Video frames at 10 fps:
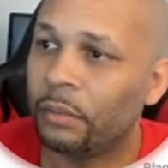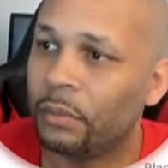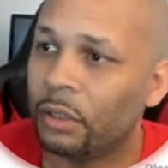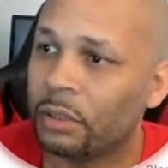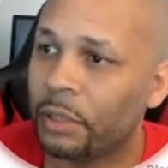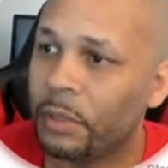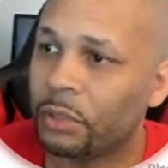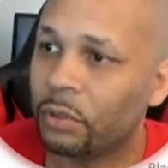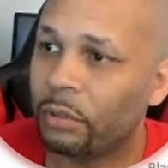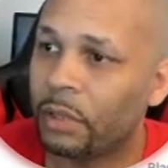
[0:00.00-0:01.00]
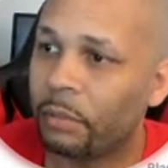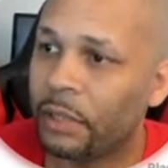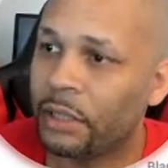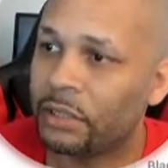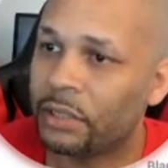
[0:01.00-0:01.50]
as long as I make sure my
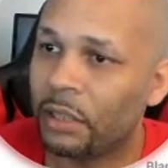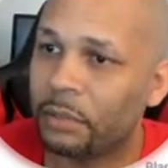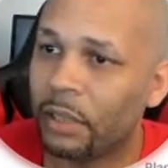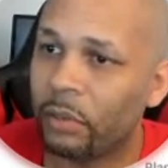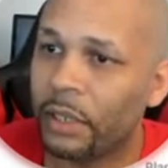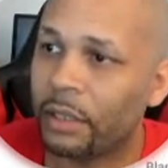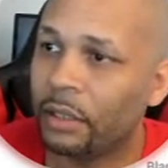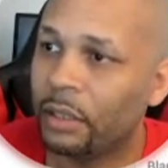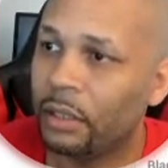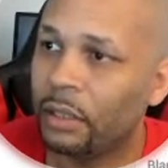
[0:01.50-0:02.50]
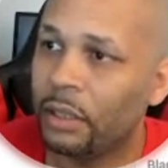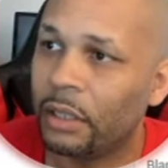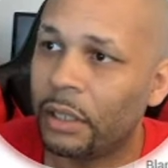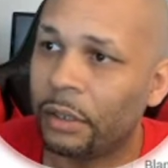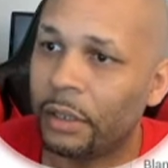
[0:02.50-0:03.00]
page is set up that way,
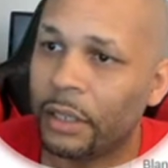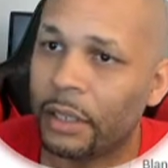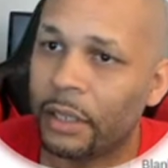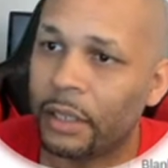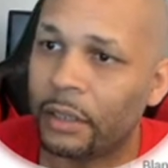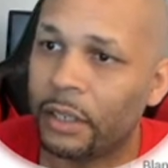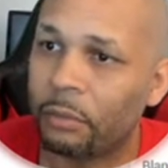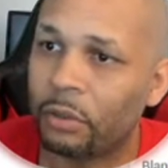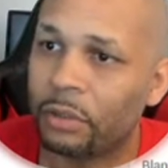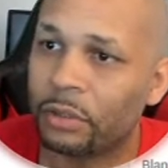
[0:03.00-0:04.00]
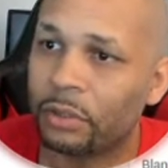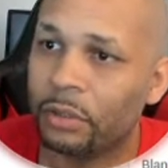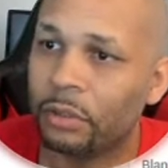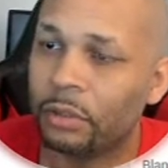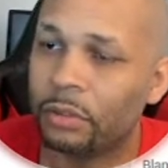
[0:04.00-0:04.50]
then I'm going to
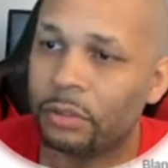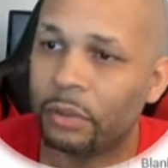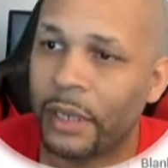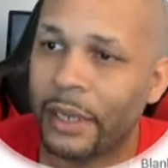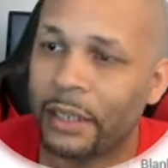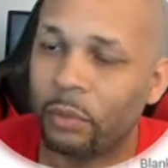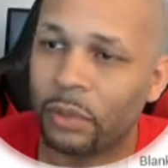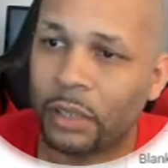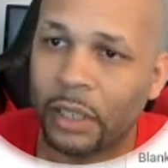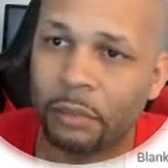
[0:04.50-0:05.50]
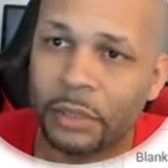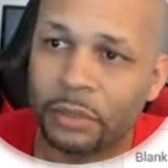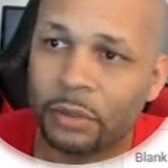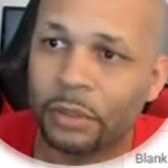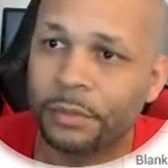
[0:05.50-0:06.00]
go into Edit with
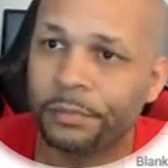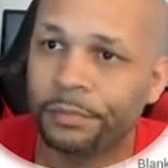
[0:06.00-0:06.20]
Elementor.